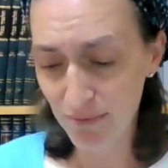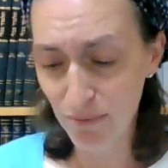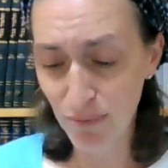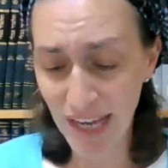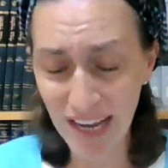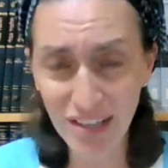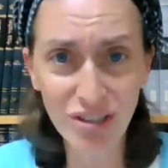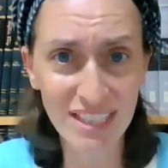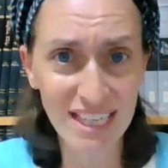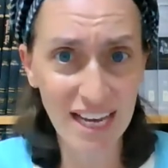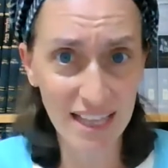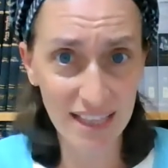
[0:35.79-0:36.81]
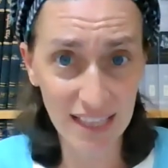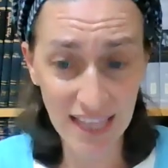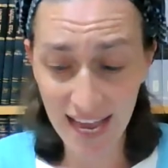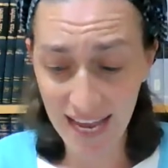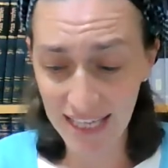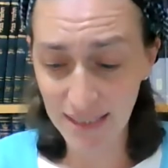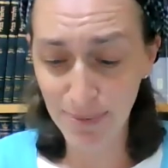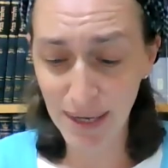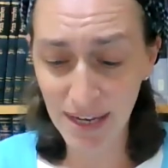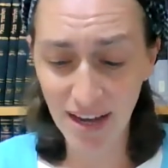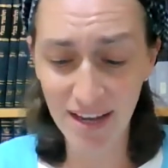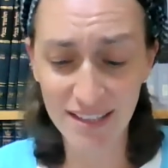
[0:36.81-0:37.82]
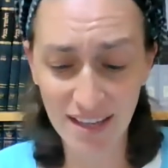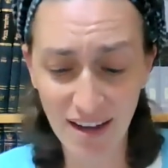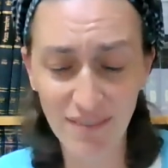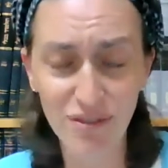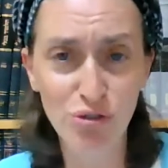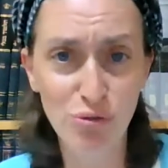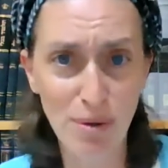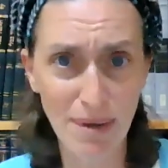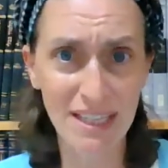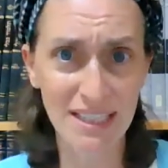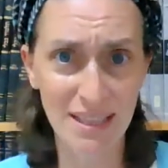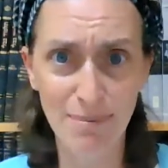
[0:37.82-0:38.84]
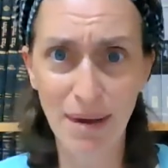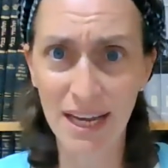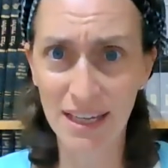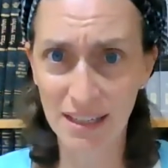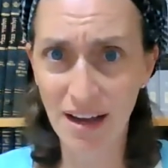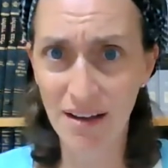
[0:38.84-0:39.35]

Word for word: We understand the legs because of drippings that might